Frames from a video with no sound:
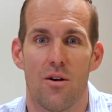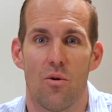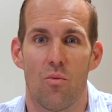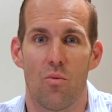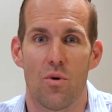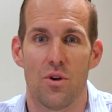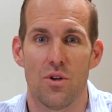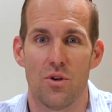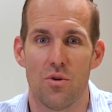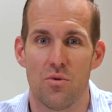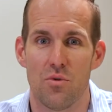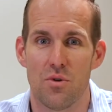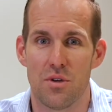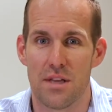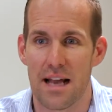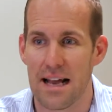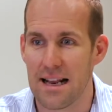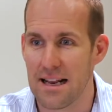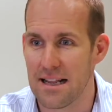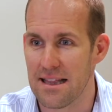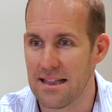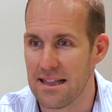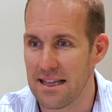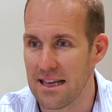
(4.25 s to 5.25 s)
when you
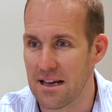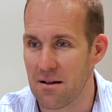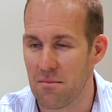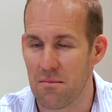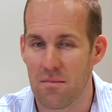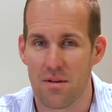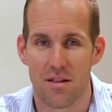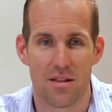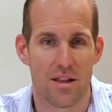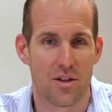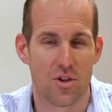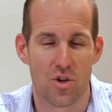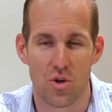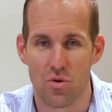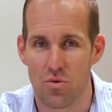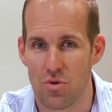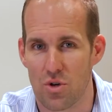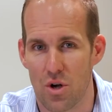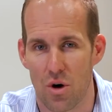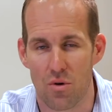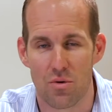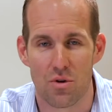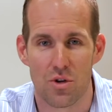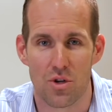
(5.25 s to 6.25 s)
dated them that you
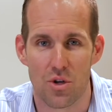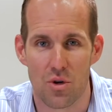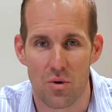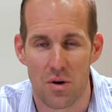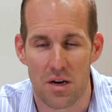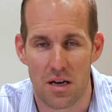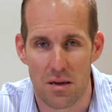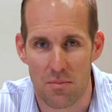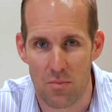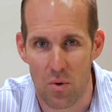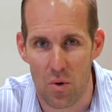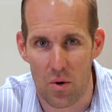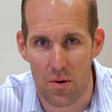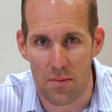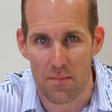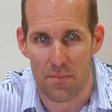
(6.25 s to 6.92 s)
don't do anymore.